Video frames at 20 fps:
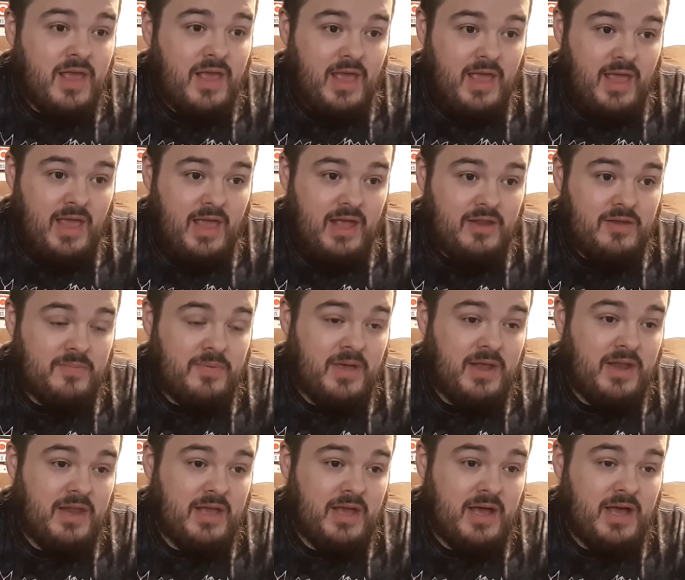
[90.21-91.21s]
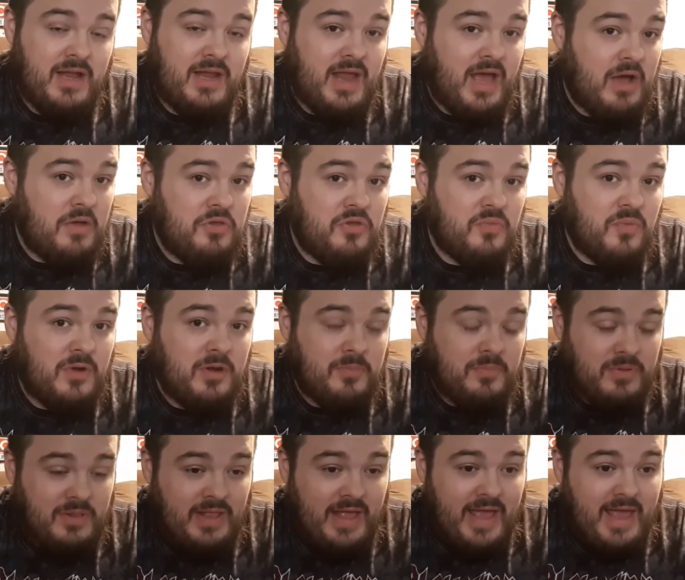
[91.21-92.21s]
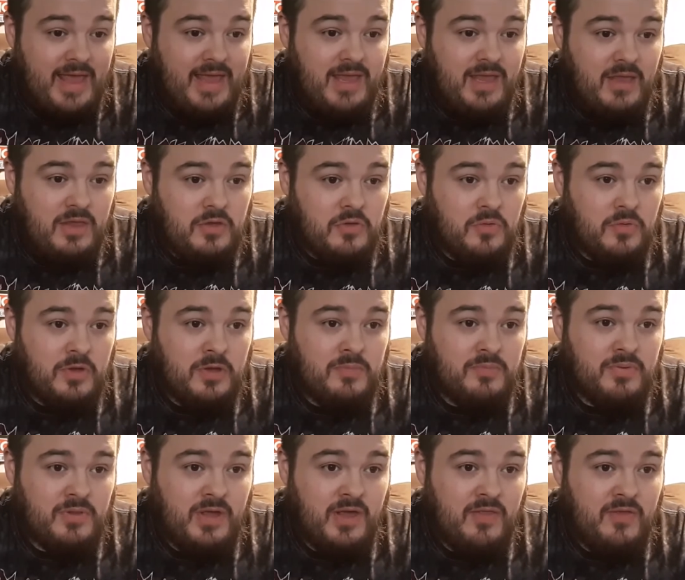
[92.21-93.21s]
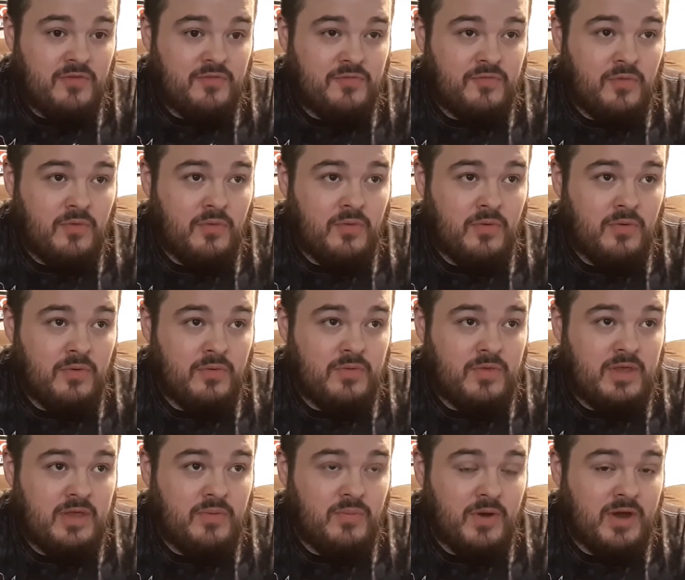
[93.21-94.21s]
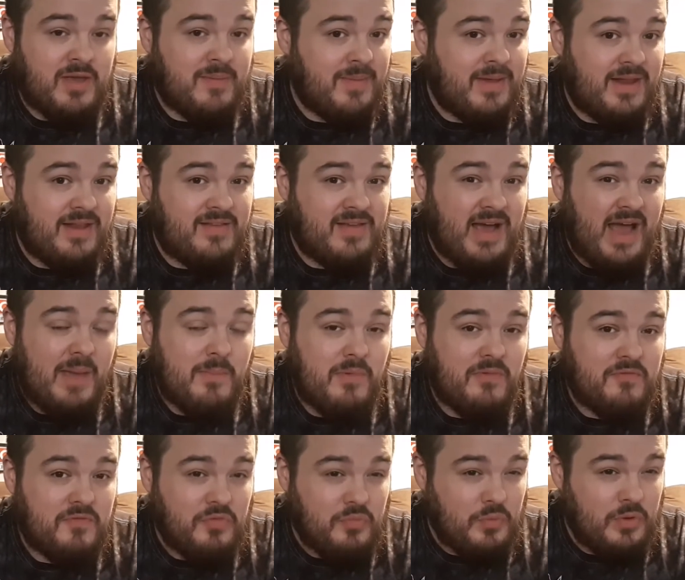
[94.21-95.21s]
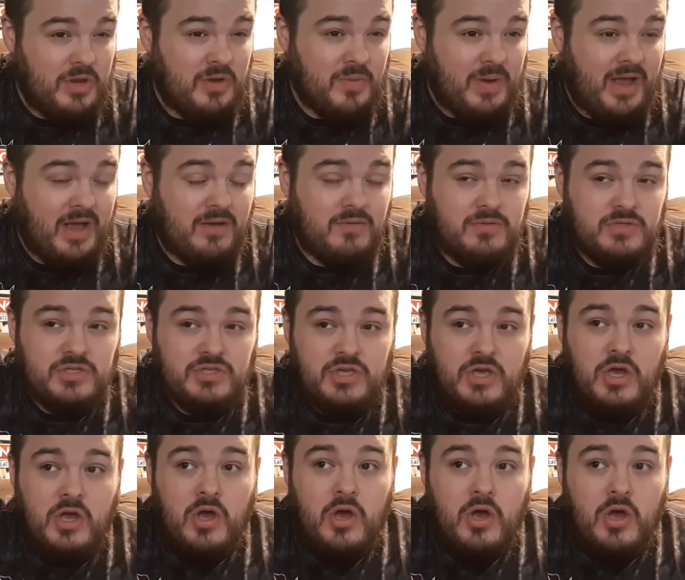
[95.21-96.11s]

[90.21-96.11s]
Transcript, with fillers: and depending on how you want to play, you can play this for the recommended time of three rounds,